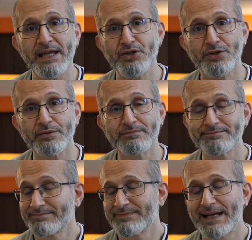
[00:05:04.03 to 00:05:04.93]
Nature.
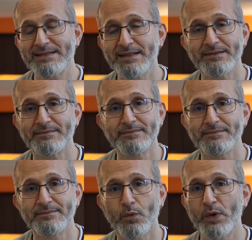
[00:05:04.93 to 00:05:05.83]
That's it.
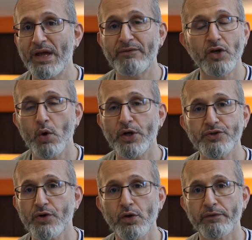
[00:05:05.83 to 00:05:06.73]
We have no
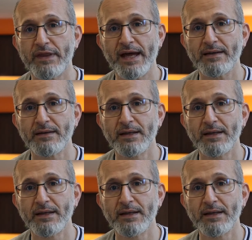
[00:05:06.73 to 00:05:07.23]
control over that.